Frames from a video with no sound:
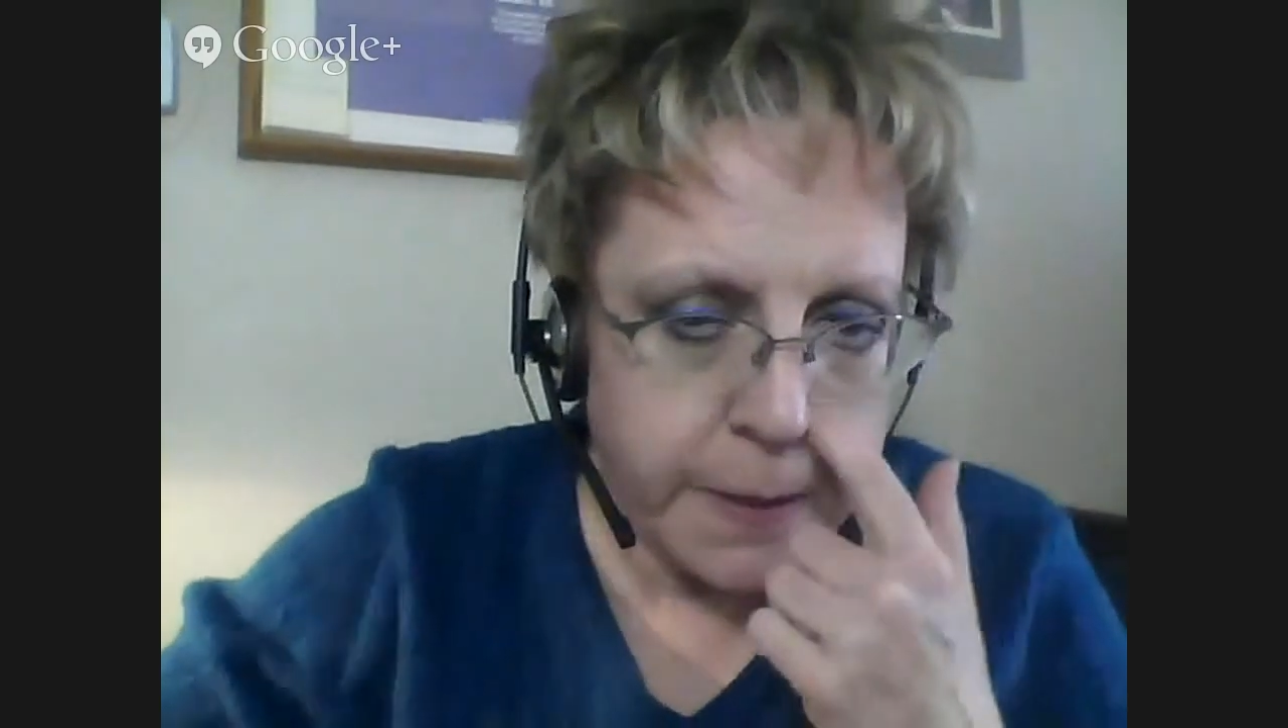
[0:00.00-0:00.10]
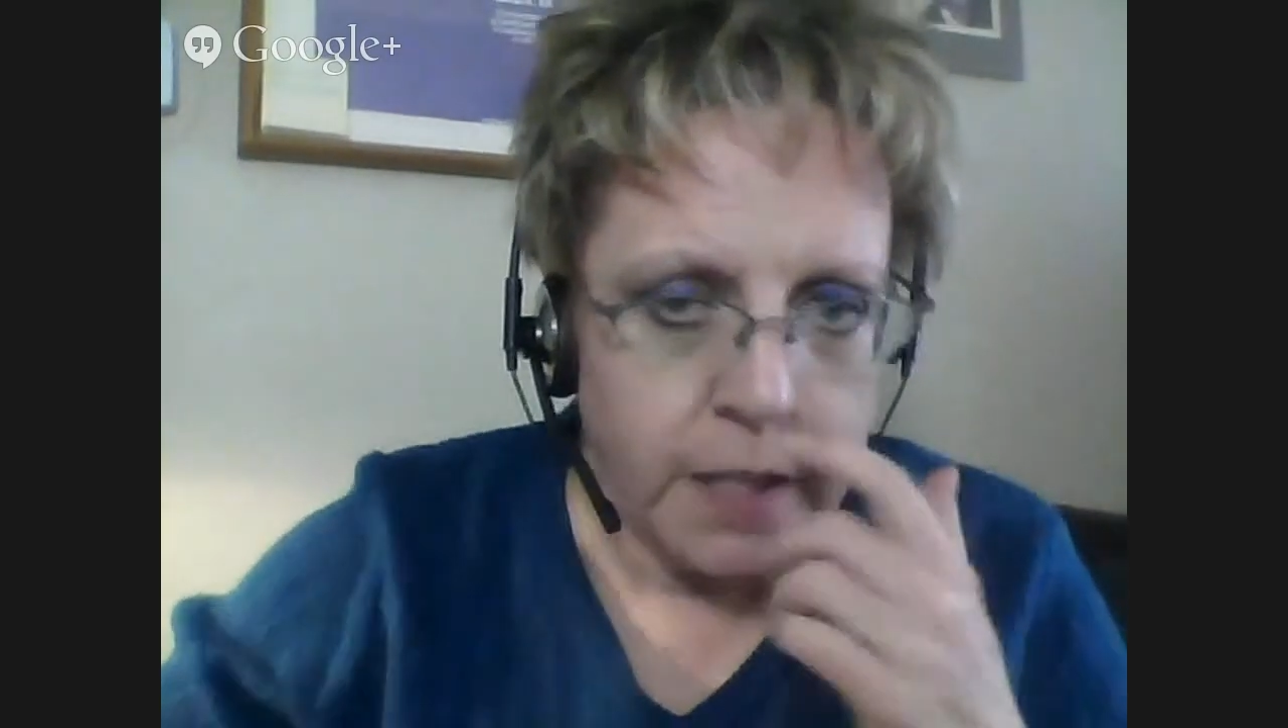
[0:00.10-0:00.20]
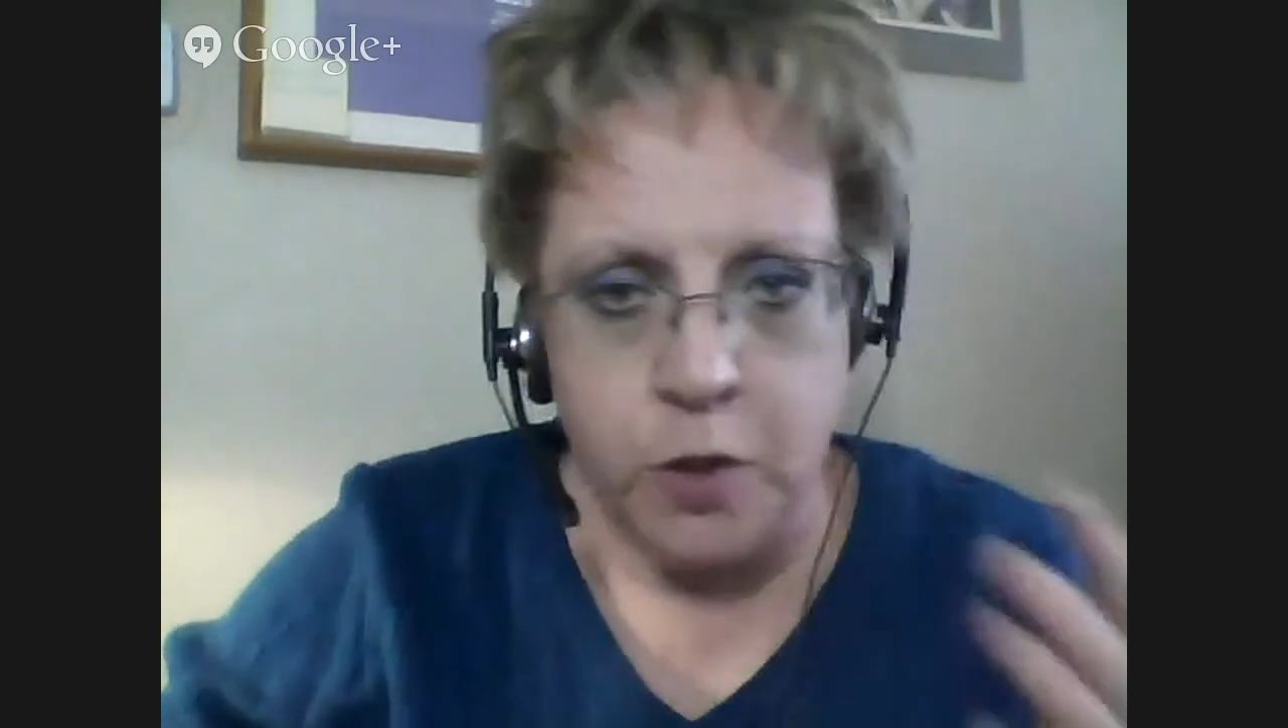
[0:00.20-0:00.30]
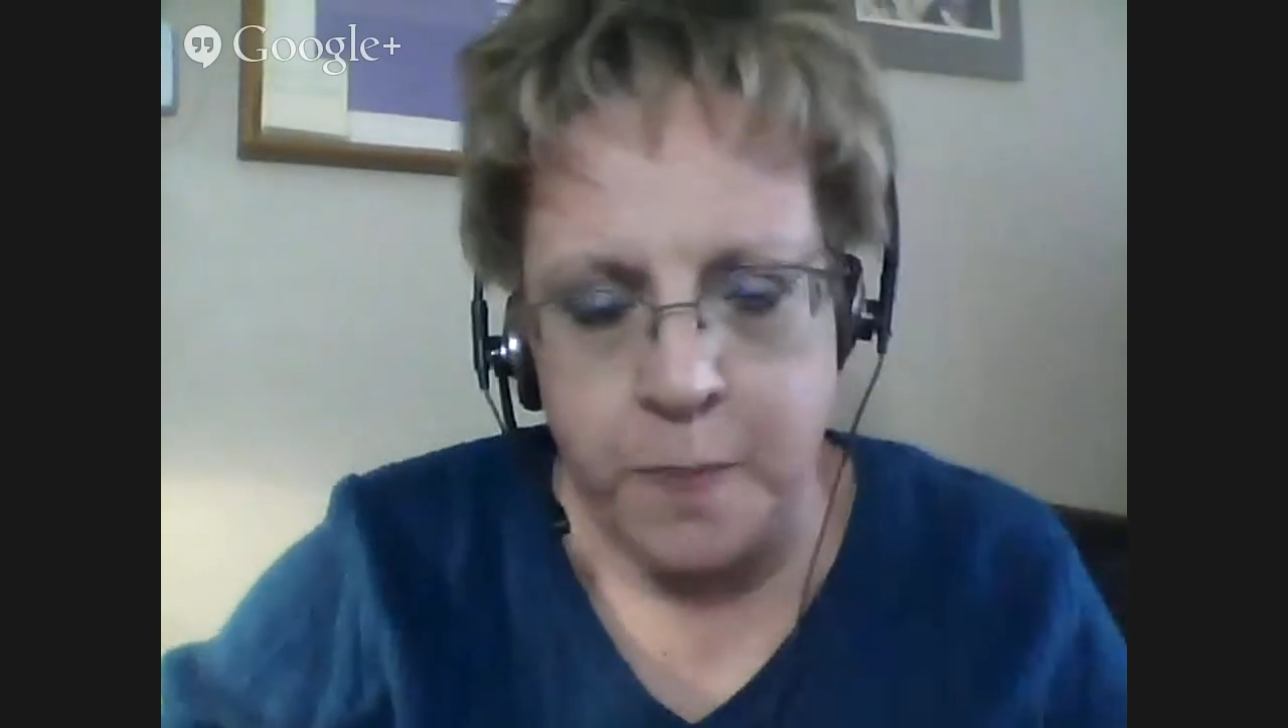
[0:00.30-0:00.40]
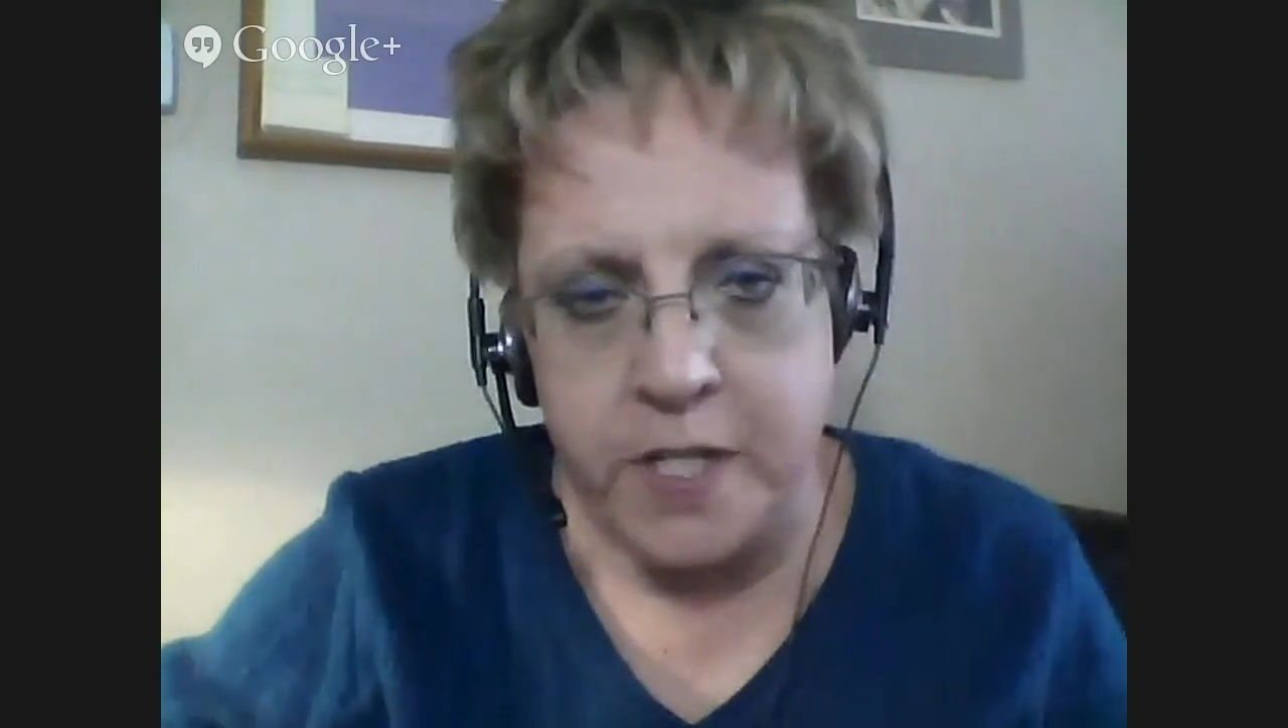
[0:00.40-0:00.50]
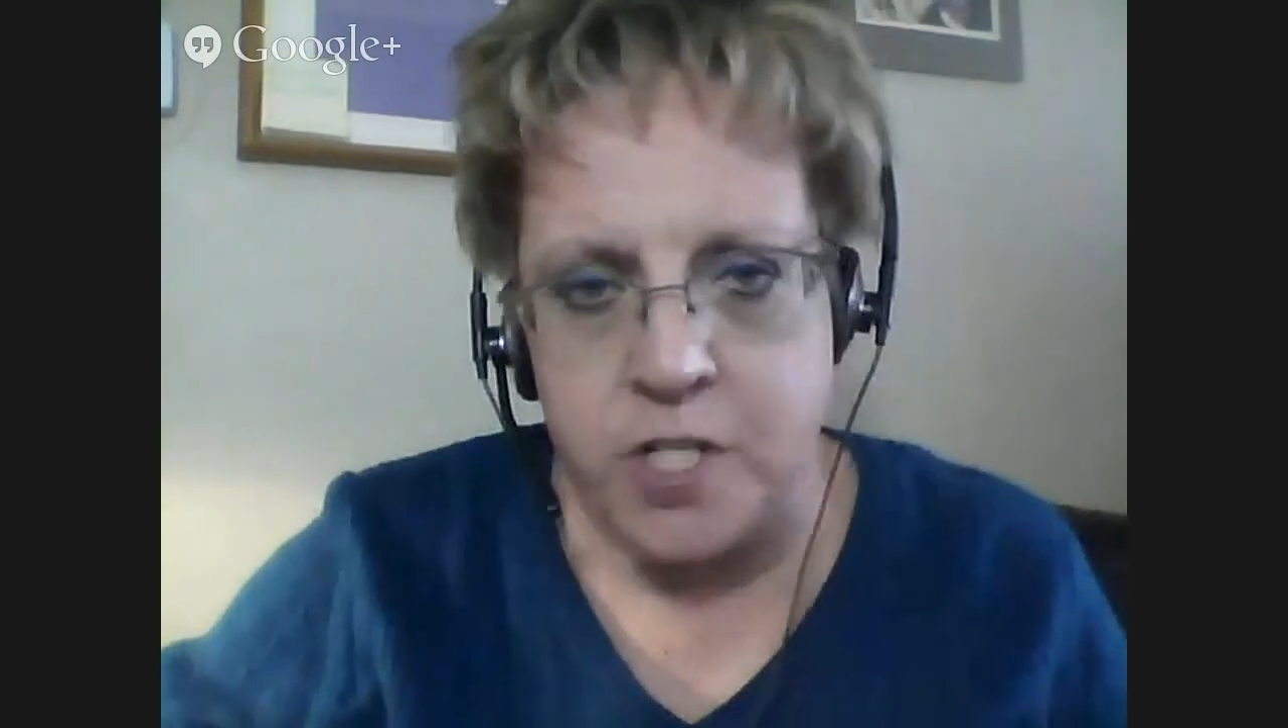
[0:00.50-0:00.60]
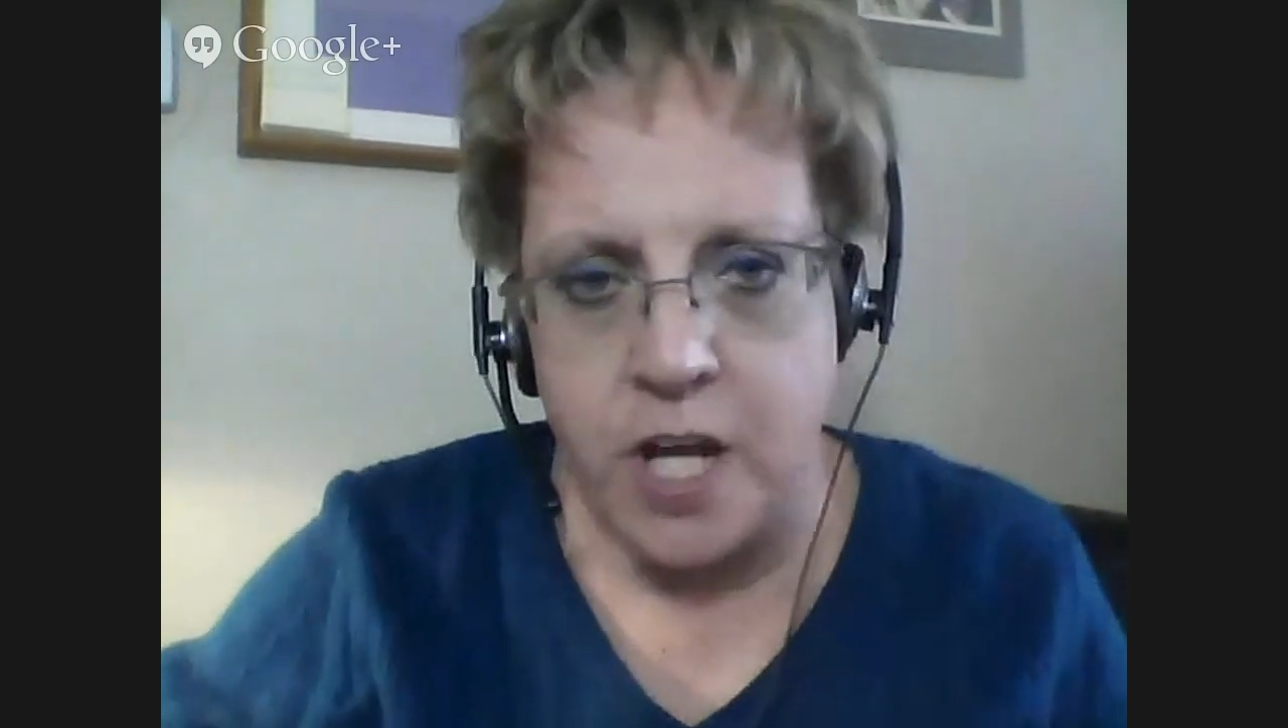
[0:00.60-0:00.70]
a yellow page